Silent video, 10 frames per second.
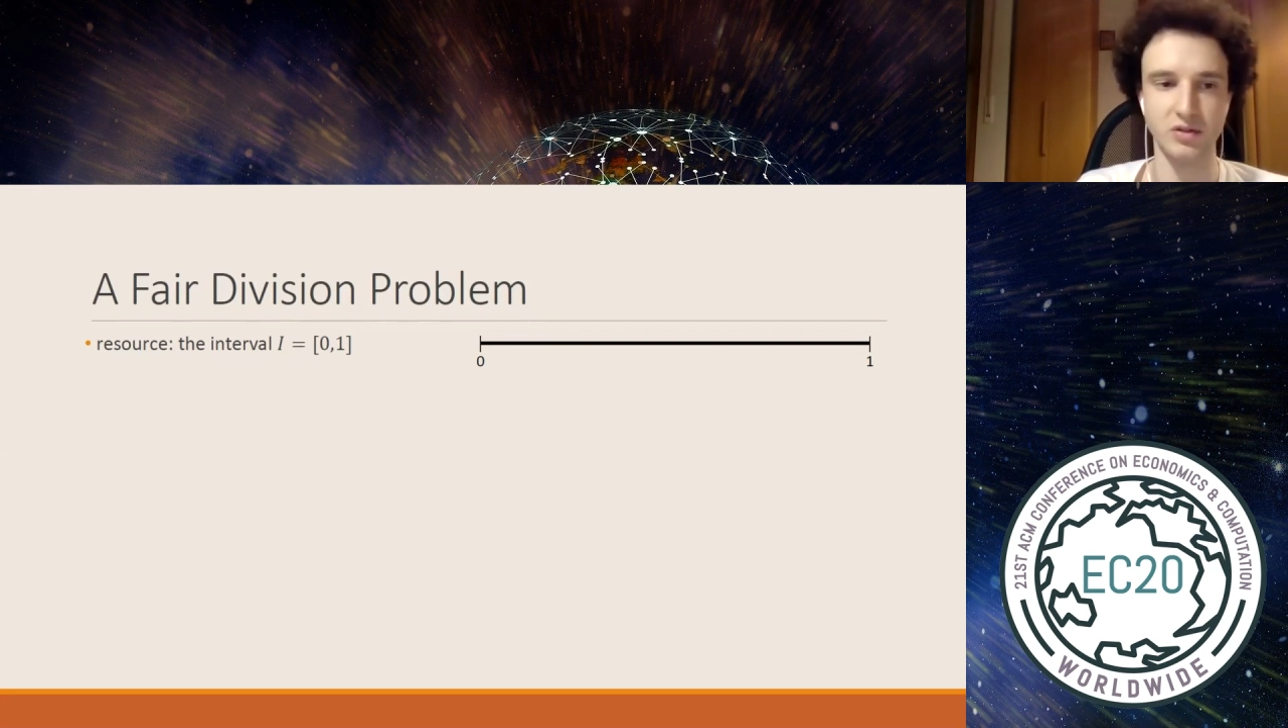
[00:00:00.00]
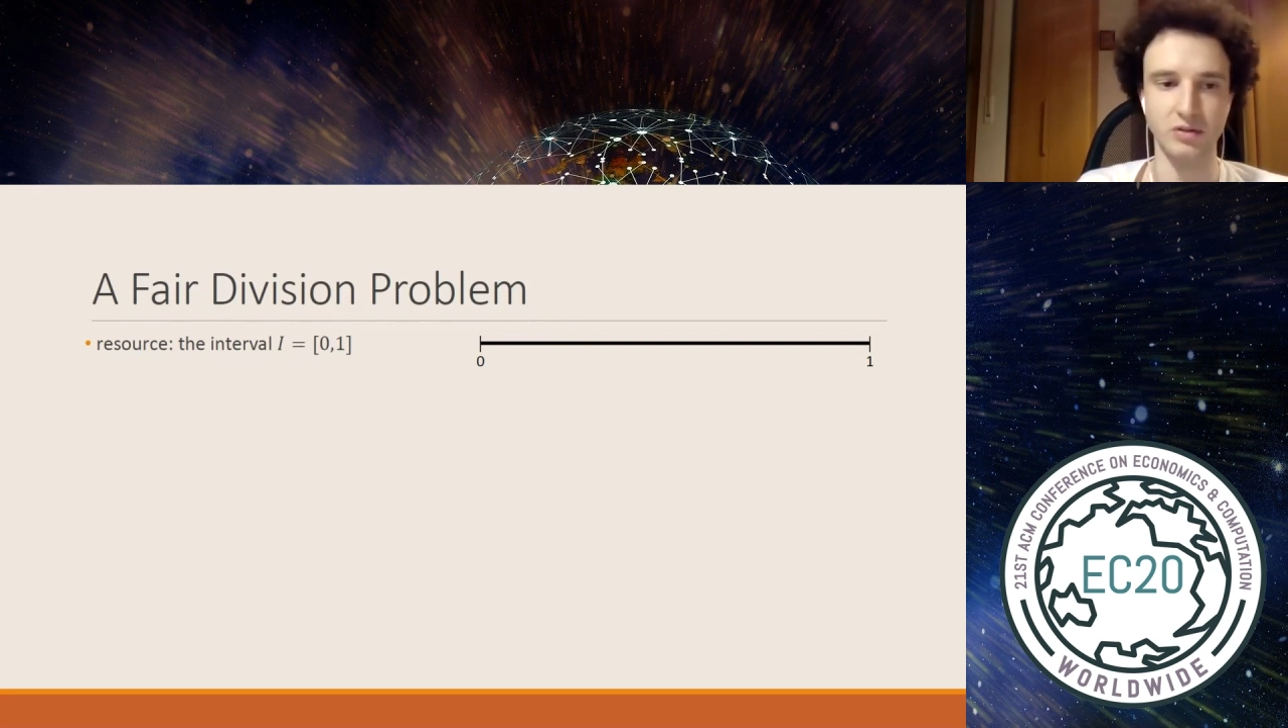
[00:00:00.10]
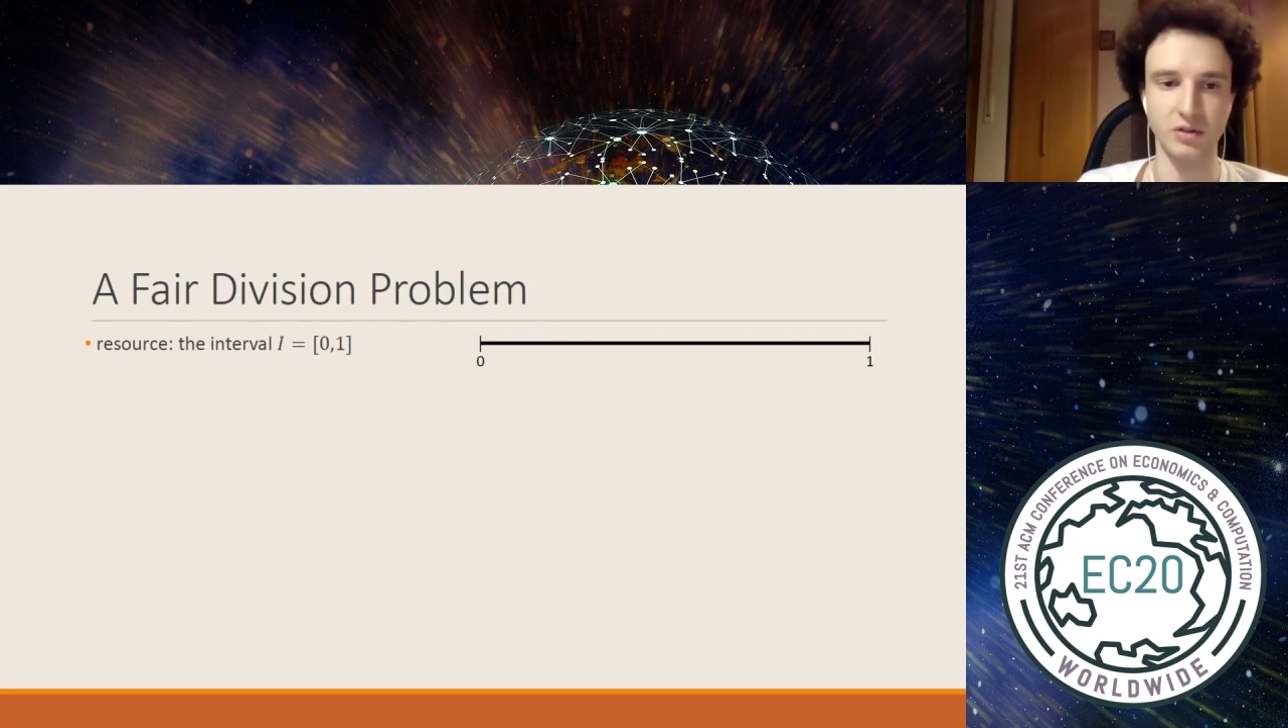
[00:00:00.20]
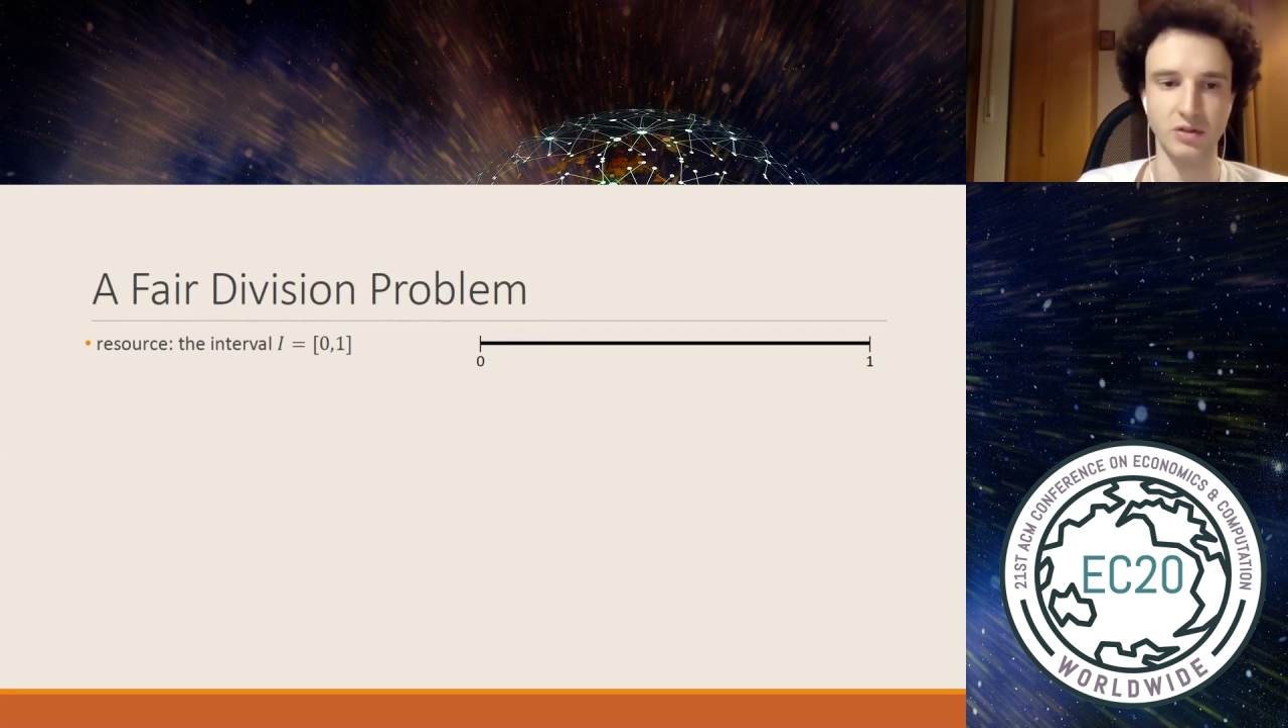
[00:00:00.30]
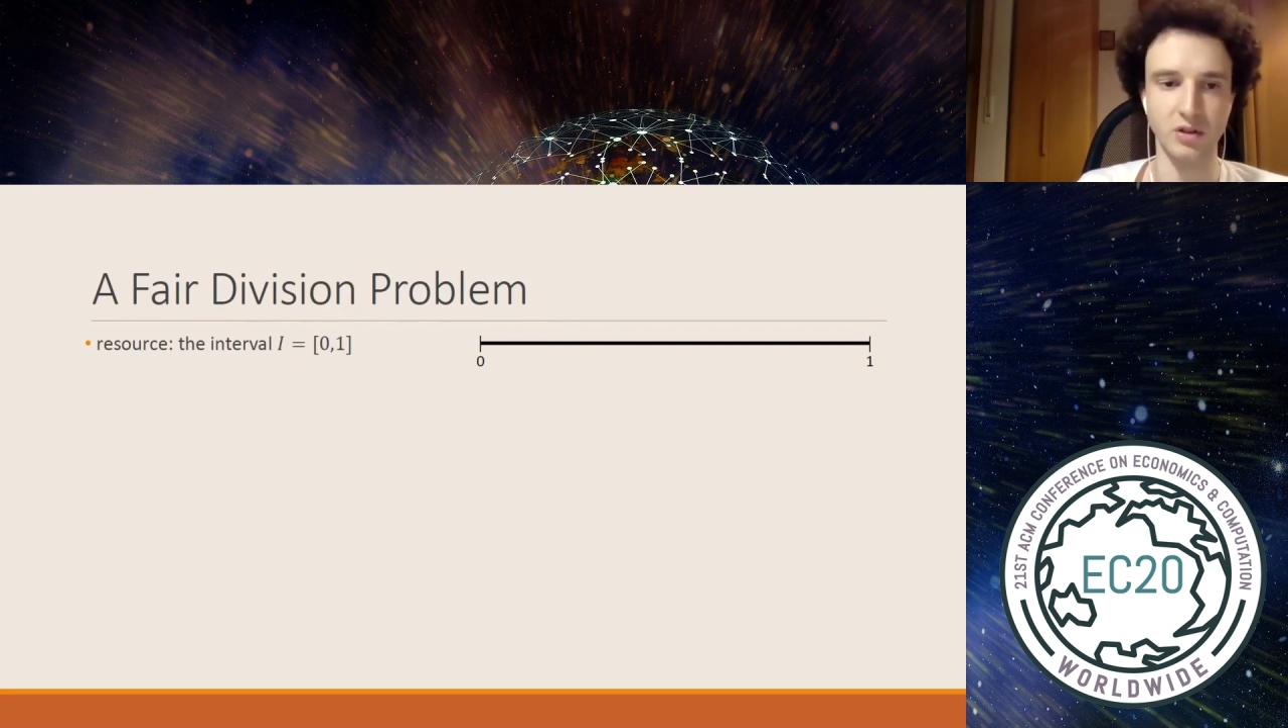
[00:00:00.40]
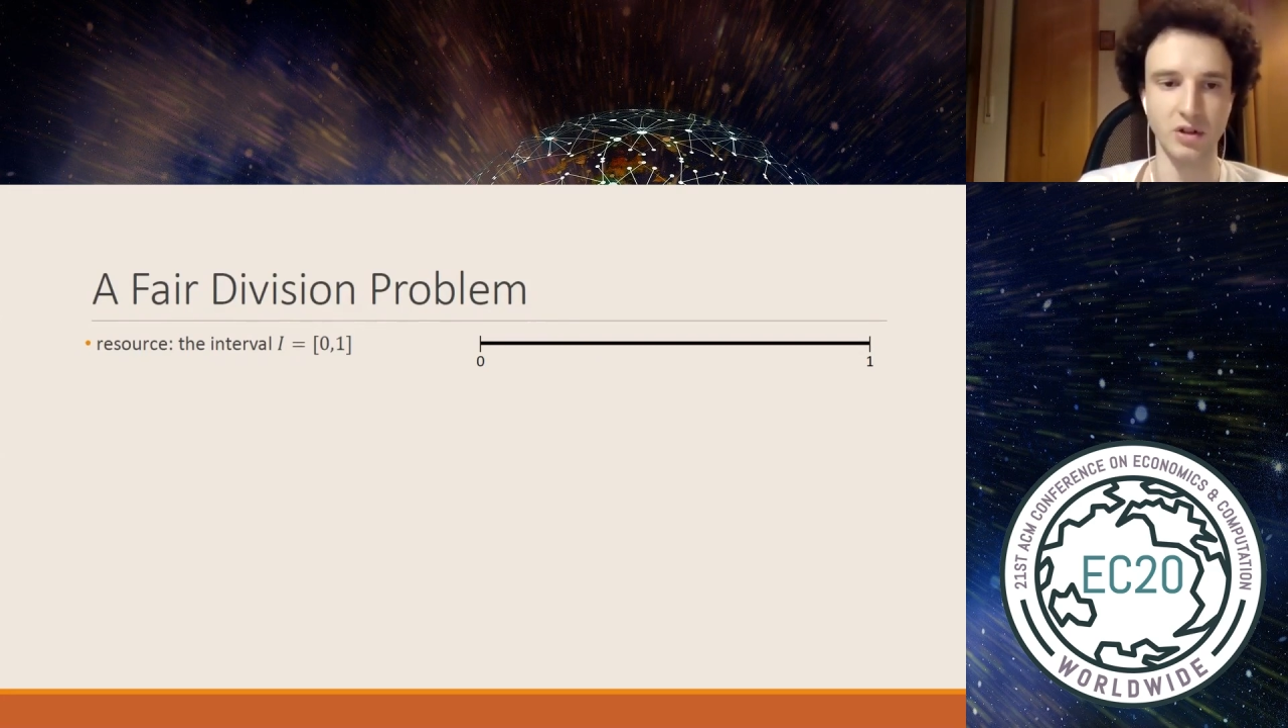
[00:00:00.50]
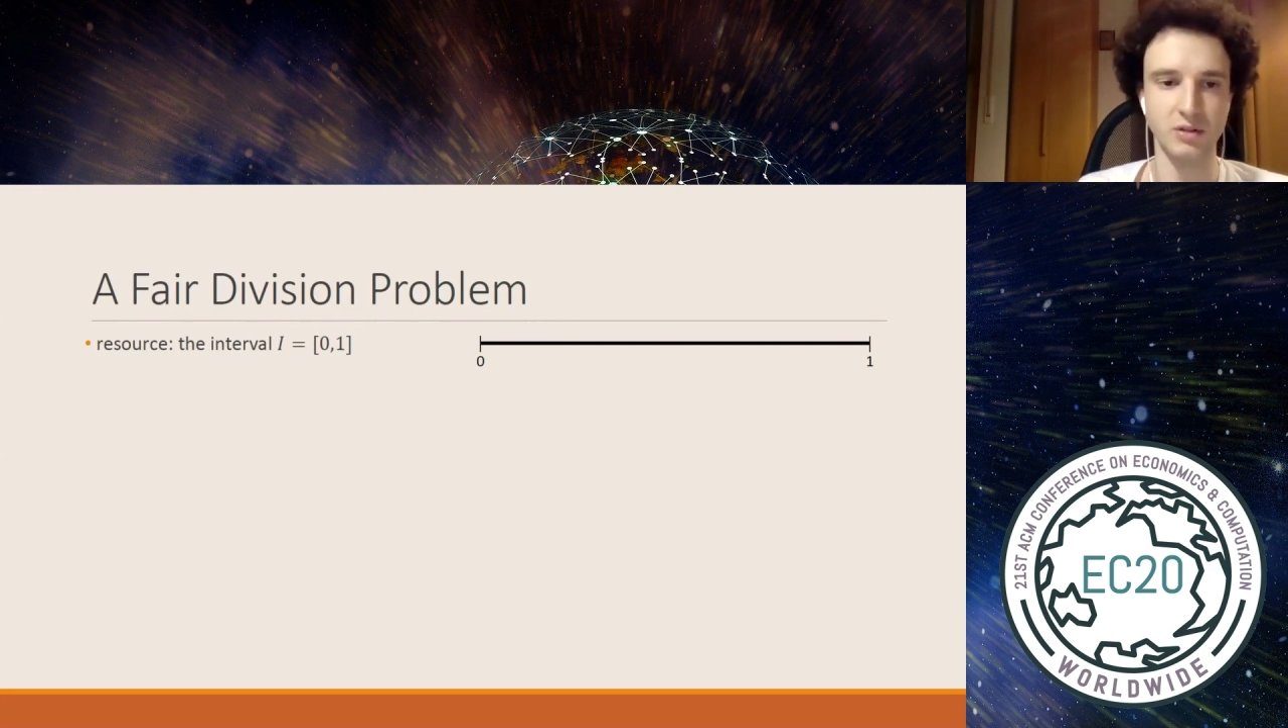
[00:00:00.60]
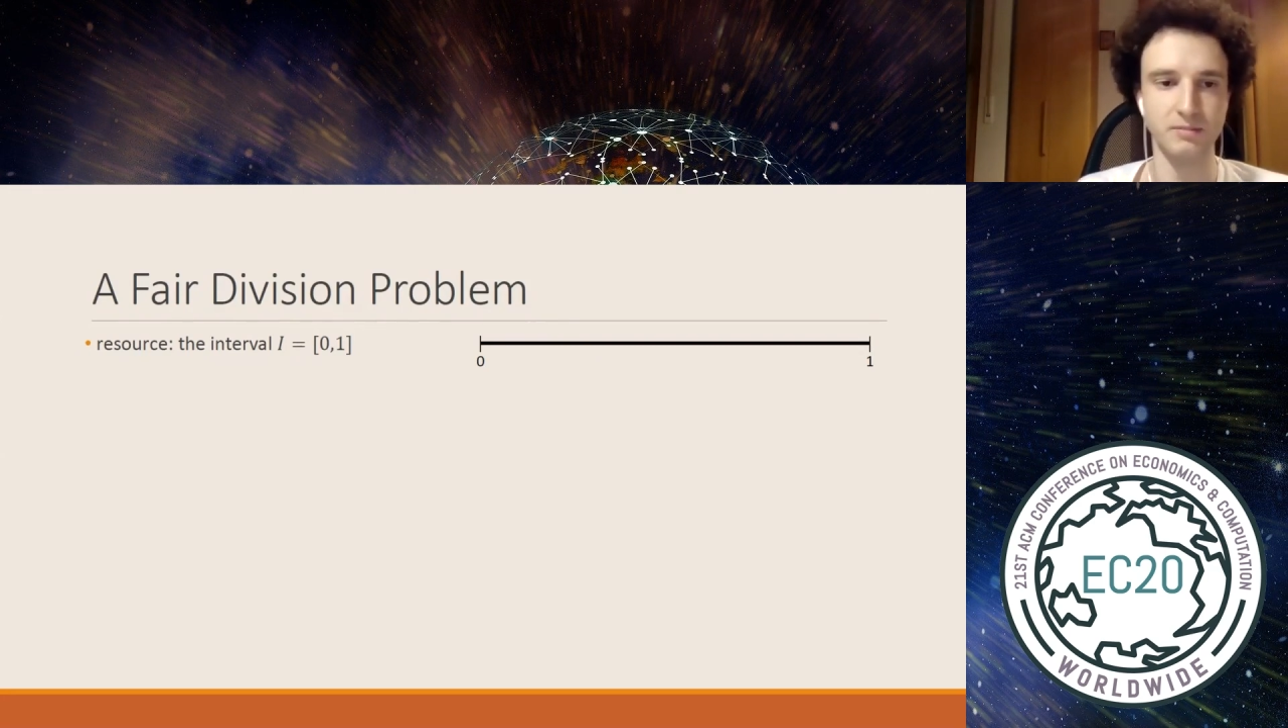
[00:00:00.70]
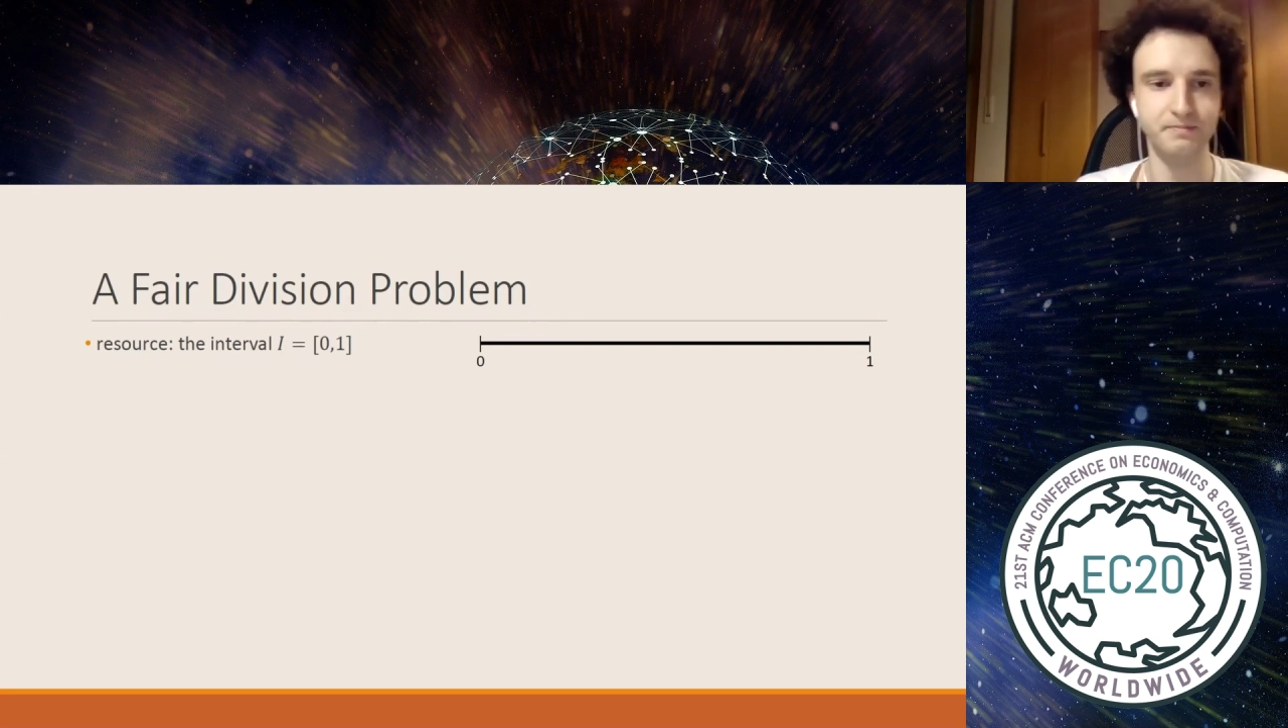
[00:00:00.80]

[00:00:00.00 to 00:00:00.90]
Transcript: during the talk.